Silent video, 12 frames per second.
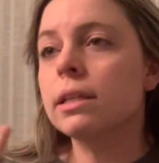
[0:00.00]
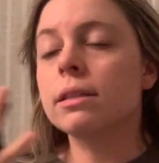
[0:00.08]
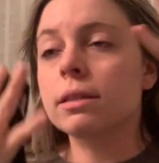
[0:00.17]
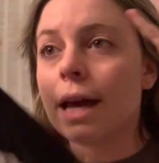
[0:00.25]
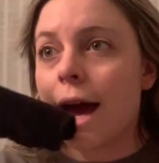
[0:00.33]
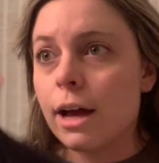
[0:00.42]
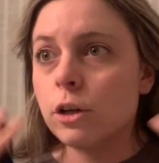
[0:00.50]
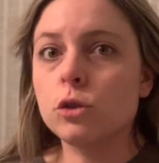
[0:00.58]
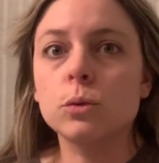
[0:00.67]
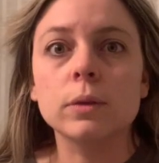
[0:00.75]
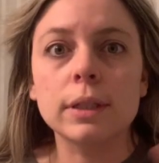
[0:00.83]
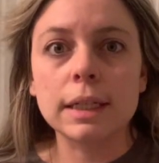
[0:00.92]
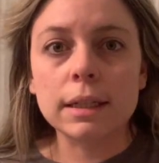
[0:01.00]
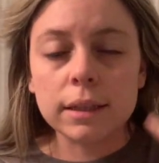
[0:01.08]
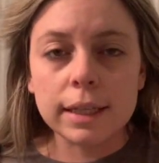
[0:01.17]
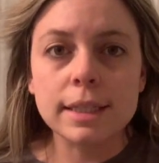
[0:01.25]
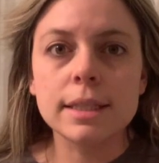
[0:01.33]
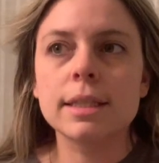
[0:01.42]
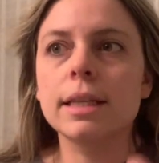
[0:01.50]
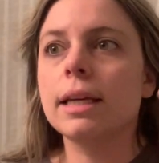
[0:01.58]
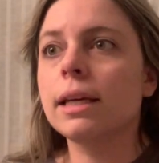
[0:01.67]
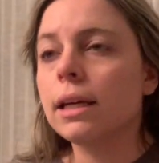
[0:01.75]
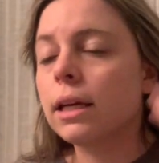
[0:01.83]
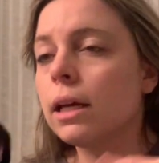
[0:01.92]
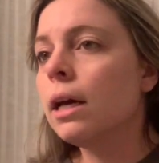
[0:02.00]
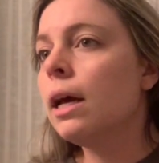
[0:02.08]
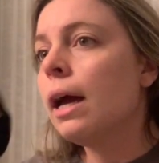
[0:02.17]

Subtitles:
it's actually cleansing